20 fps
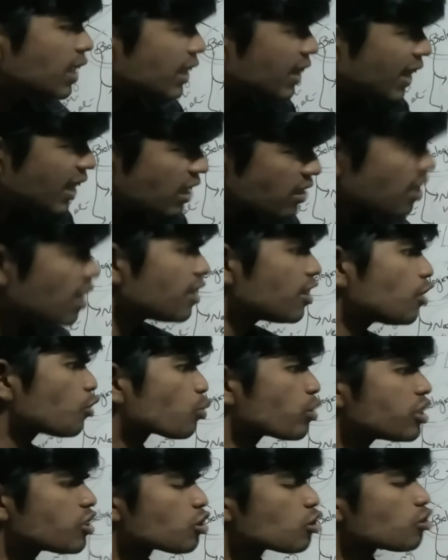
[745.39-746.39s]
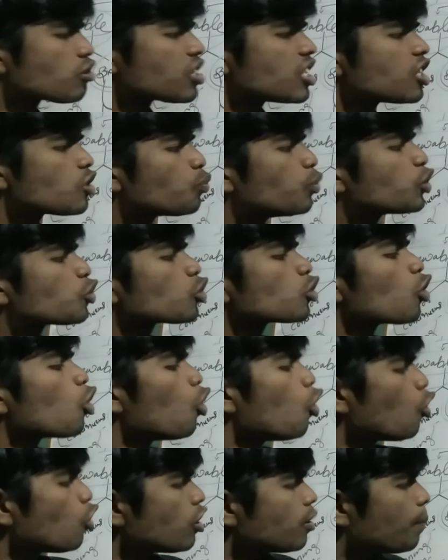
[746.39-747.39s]
These are the resources which are
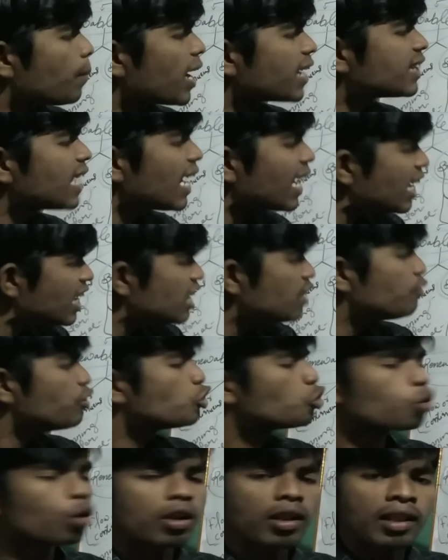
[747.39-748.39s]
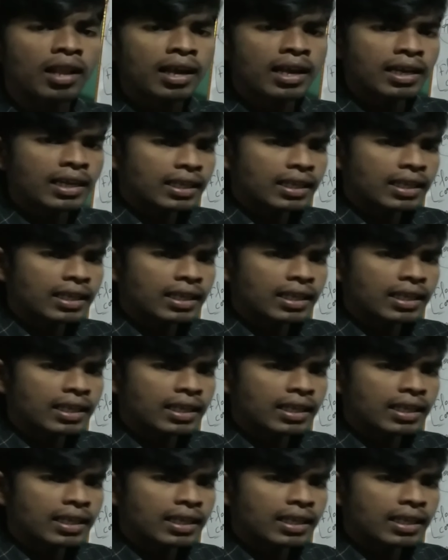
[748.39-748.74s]
owned by the individual.